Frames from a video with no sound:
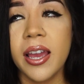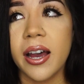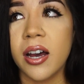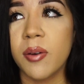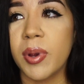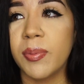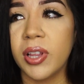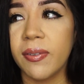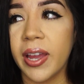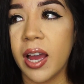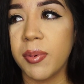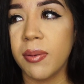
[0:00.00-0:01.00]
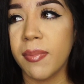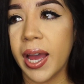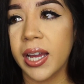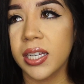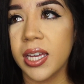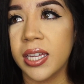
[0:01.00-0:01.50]
I believe I am a
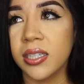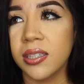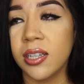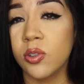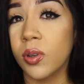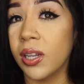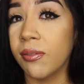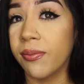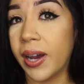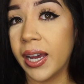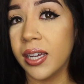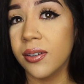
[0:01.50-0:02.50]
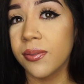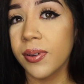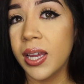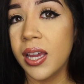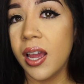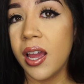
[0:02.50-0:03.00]
MAC NC25.
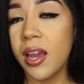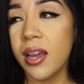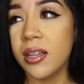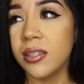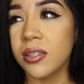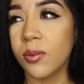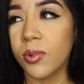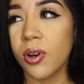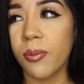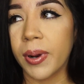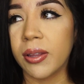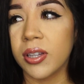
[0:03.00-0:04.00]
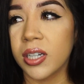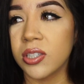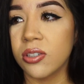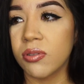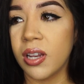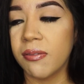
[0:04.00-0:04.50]
Somewhere around there,
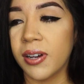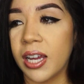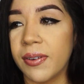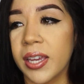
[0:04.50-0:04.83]
NC25. I